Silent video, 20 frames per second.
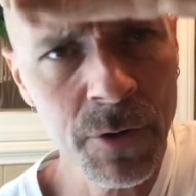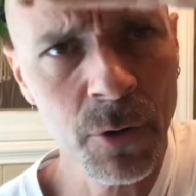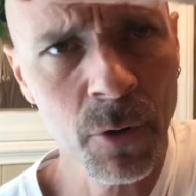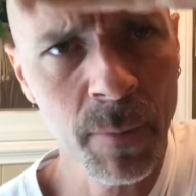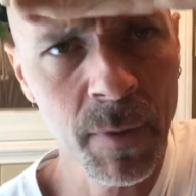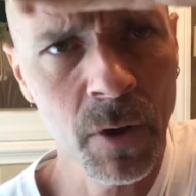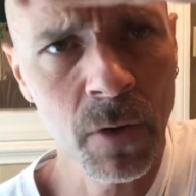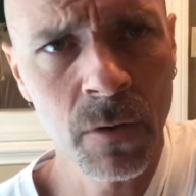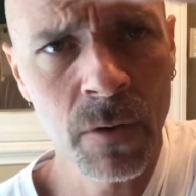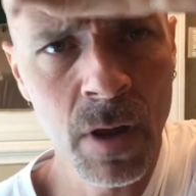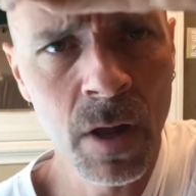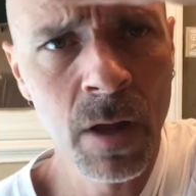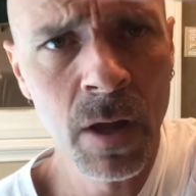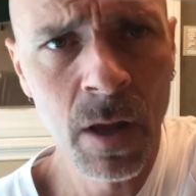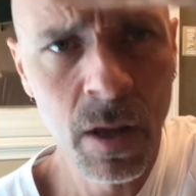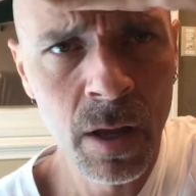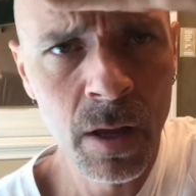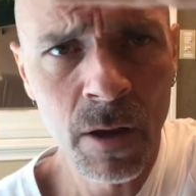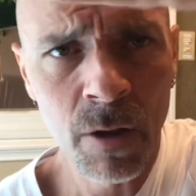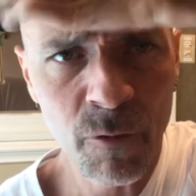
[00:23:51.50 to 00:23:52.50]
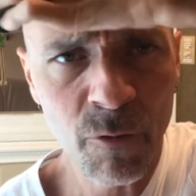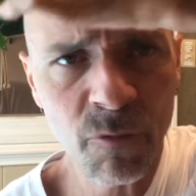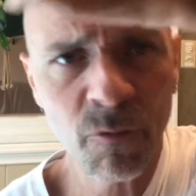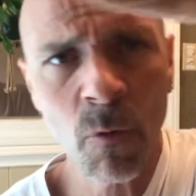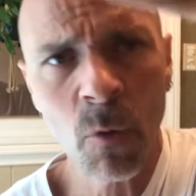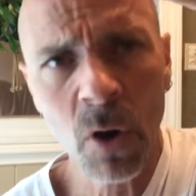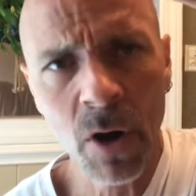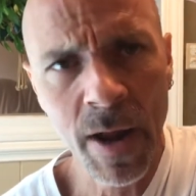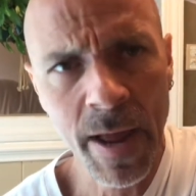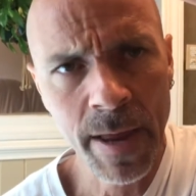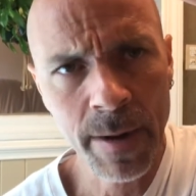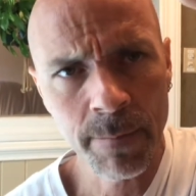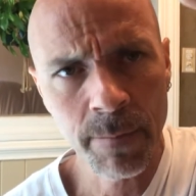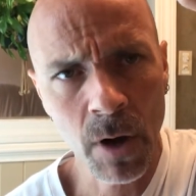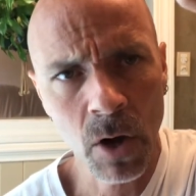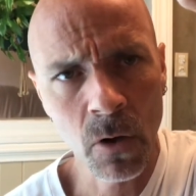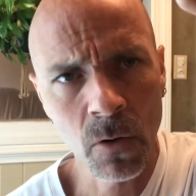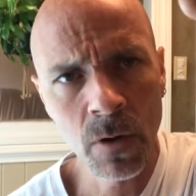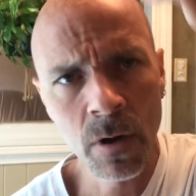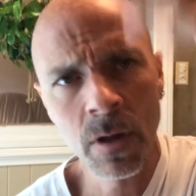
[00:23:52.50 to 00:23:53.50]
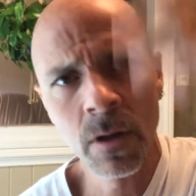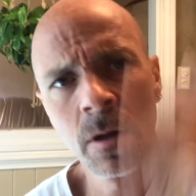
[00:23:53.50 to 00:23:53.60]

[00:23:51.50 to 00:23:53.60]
bone, forehead bone,